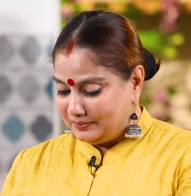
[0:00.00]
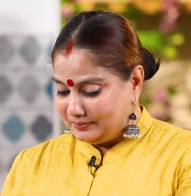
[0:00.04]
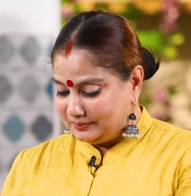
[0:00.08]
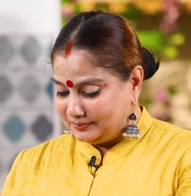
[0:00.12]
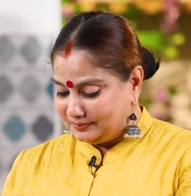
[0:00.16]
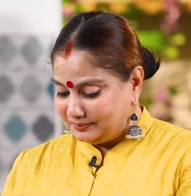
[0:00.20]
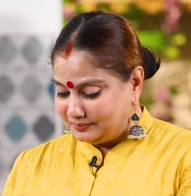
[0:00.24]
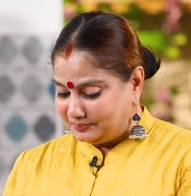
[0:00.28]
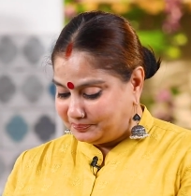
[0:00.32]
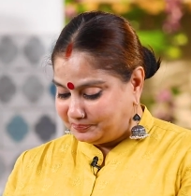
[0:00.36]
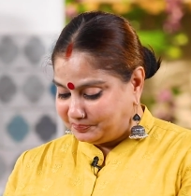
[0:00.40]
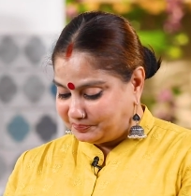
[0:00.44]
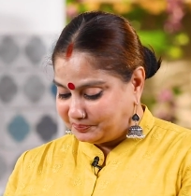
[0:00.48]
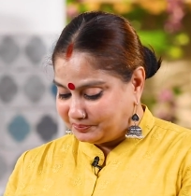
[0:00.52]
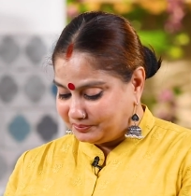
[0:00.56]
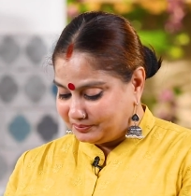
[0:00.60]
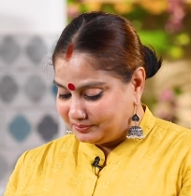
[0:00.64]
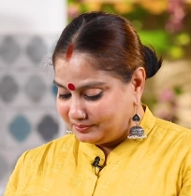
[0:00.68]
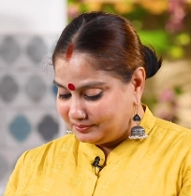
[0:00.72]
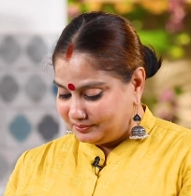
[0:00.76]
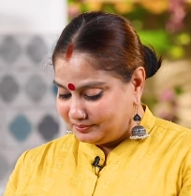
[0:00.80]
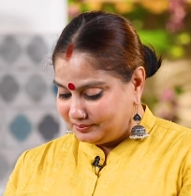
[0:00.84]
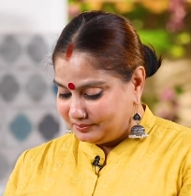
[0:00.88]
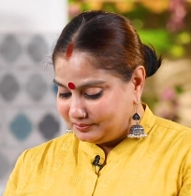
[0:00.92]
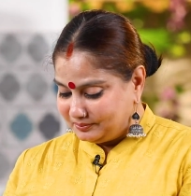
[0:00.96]

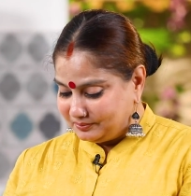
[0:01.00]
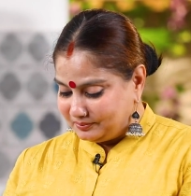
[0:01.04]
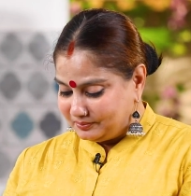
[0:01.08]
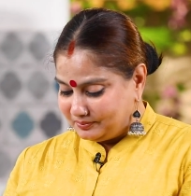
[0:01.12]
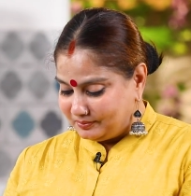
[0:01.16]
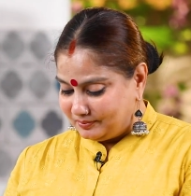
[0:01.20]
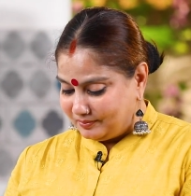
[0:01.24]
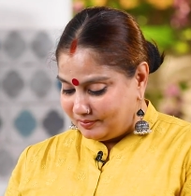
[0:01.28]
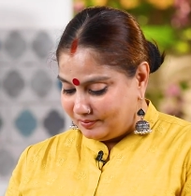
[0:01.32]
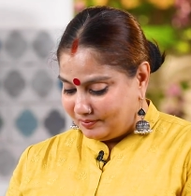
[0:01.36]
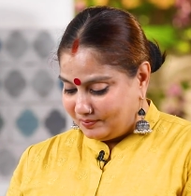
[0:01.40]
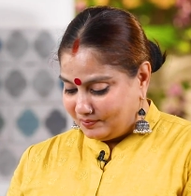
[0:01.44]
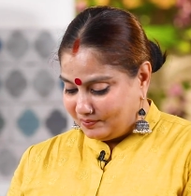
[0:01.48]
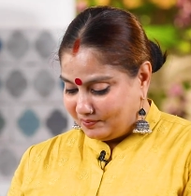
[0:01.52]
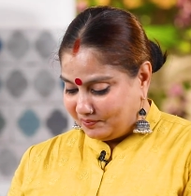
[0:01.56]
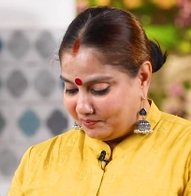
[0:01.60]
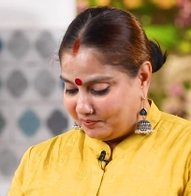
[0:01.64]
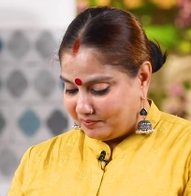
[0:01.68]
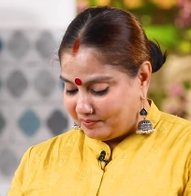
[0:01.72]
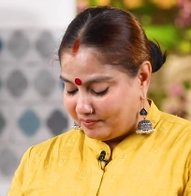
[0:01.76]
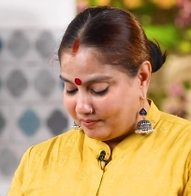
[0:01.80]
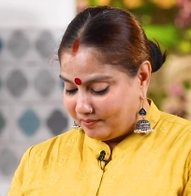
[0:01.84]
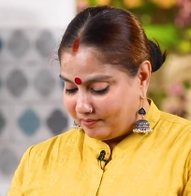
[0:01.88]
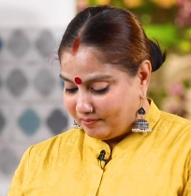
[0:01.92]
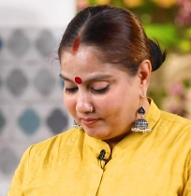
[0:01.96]

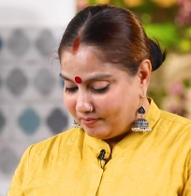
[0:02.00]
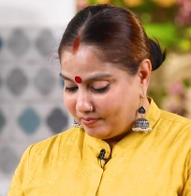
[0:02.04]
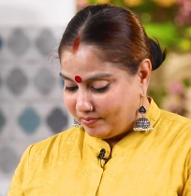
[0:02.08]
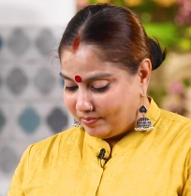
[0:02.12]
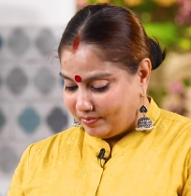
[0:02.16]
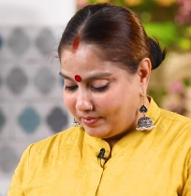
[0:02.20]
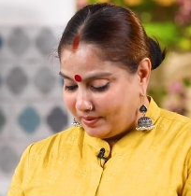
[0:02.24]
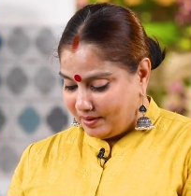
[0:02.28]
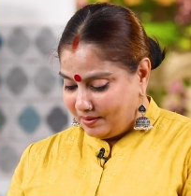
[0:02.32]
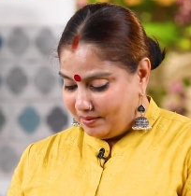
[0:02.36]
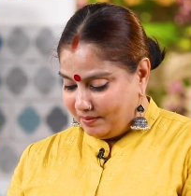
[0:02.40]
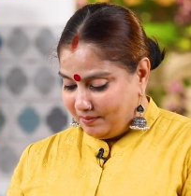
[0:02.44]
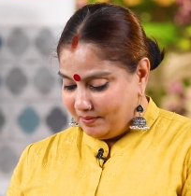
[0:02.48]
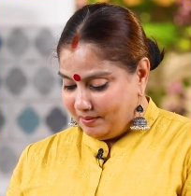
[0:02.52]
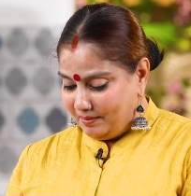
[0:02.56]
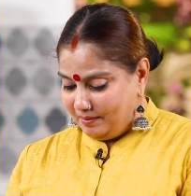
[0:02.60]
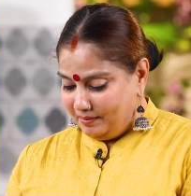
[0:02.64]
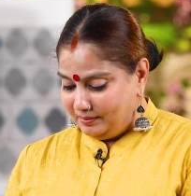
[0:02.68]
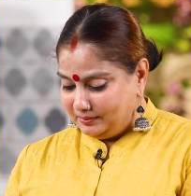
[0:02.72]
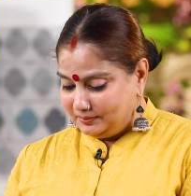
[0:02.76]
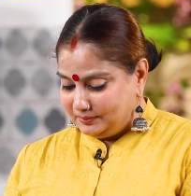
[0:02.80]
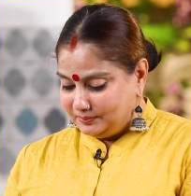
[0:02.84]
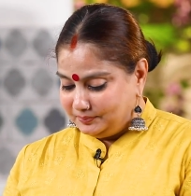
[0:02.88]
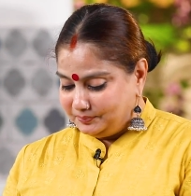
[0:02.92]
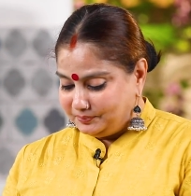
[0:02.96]
Nothing is said.